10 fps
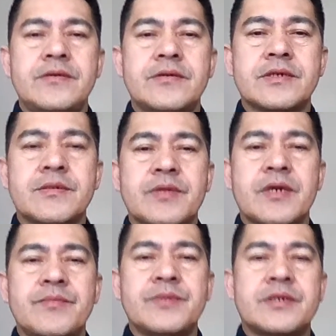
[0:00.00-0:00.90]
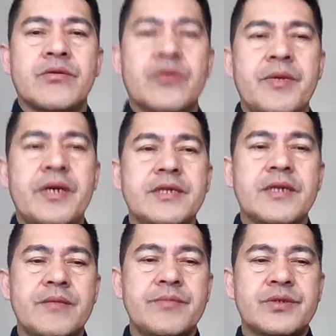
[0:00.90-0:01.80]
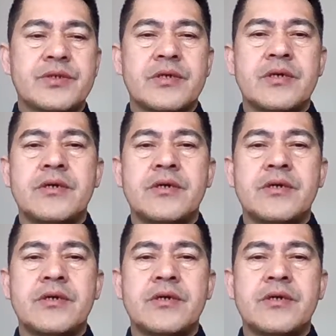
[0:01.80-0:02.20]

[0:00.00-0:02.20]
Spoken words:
Sometimes or many times,